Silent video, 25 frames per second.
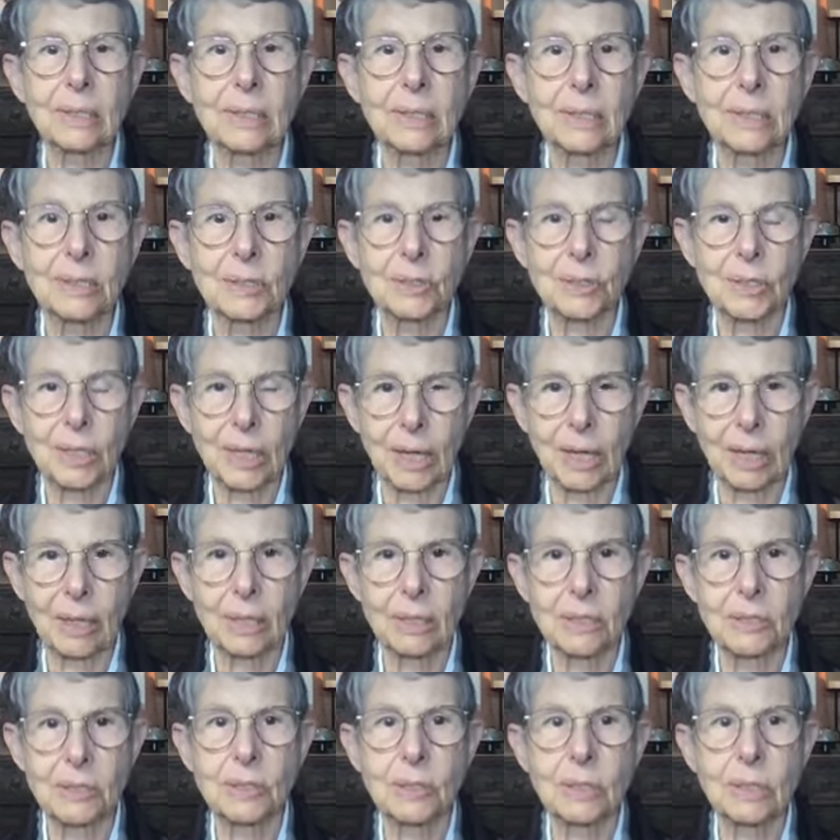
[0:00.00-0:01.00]
the
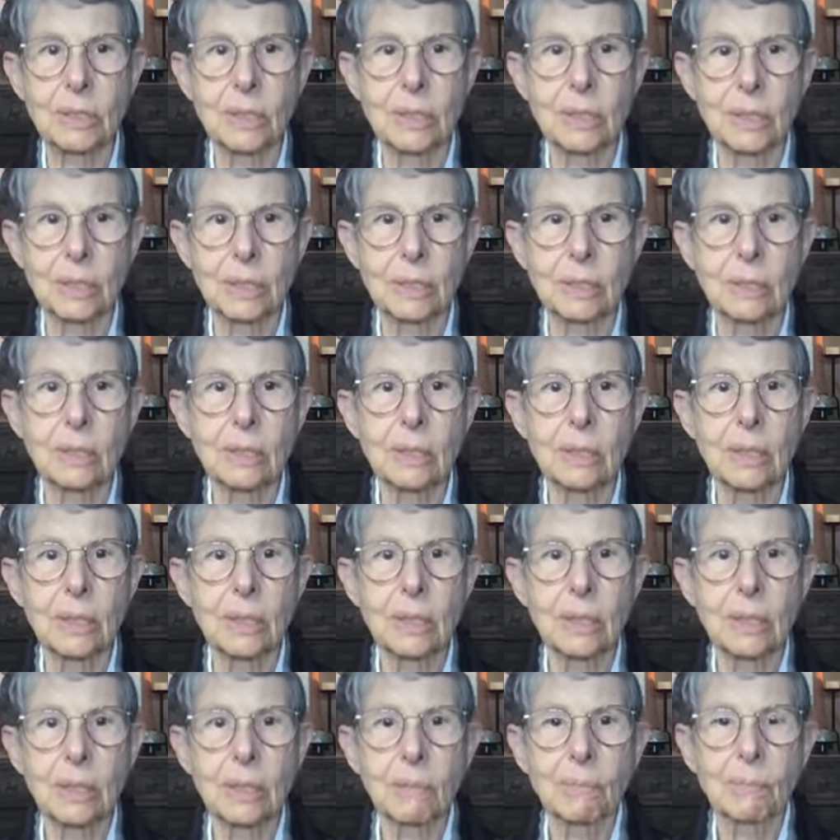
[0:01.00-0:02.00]
challenge in
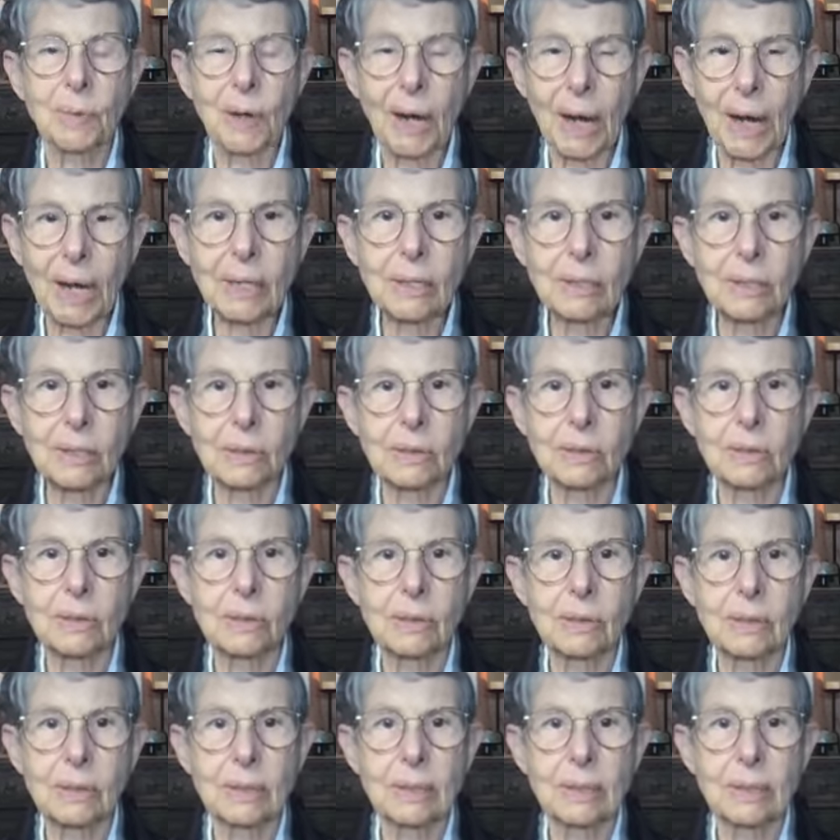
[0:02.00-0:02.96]
practice.